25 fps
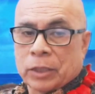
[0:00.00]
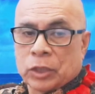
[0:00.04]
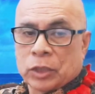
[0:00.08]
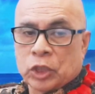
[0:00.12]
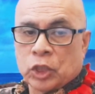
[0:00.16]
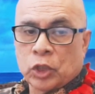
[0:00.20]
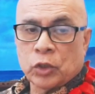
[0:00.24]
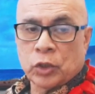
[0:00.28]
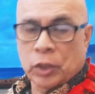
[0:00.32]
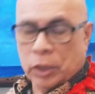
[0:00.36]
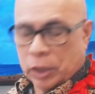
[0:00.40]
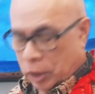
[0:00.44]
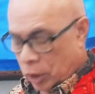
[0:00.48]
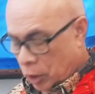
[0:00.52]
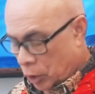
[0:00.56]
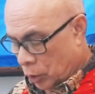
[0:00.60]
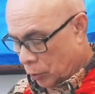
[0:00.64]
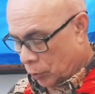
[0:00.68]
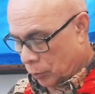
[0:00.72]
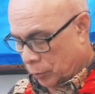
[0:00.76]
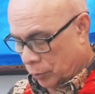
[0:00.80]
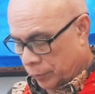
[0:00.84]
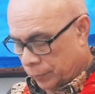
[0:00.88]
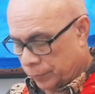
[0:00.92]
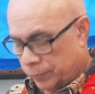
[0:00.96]
to the
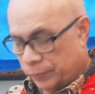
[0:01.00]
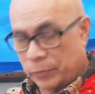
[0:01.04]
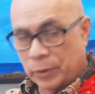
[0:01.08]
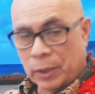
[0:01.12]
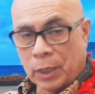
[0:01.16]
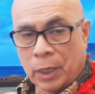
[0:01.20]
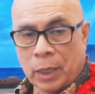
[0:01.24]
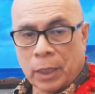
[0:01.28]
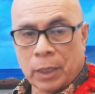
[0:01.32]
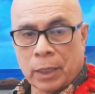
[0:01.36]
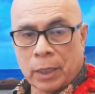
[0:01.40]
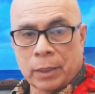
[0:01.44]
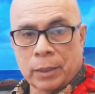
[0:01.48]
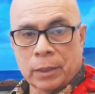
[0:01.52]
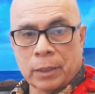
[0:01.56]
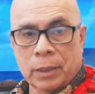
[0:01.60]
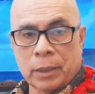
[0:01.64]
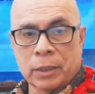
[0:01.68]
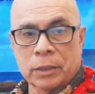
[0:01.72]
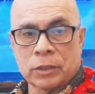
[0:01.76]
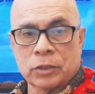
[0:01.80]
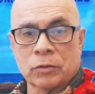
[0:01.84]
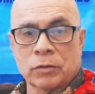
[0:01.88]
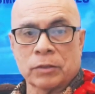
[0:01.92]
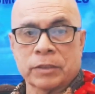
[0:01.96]
canoe,
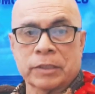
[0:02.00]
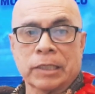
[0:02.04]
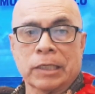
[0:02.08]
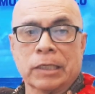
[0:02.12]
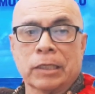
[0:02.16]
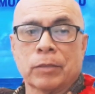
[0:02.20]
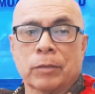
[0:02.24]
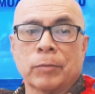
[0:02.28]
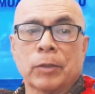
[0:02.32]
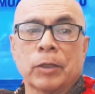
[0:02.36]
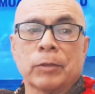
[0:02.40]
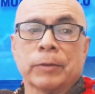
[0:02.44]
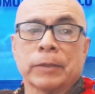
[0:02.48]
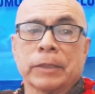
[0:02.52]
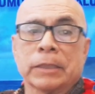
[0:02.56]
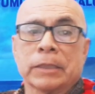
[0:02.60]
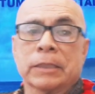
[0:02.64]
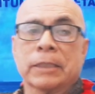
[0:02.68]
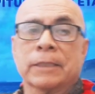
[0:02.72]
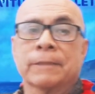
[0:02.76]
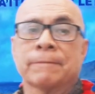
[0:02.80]
as you'll see in a moment.